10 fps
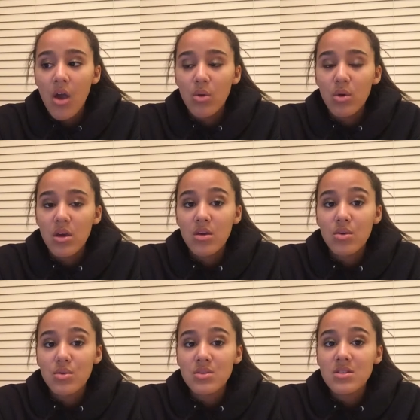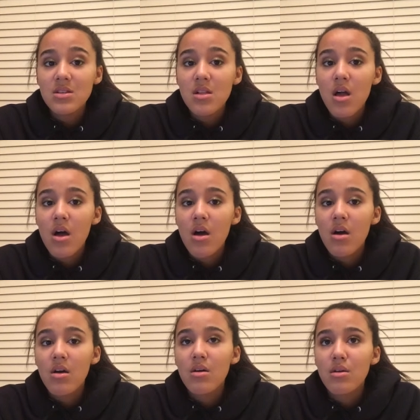we used to
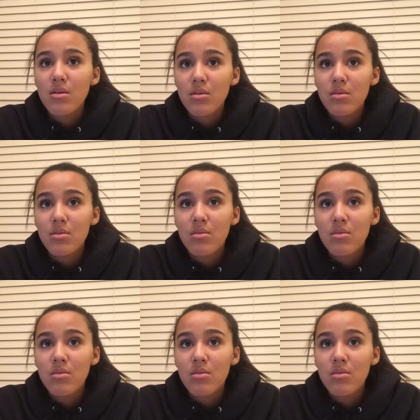love?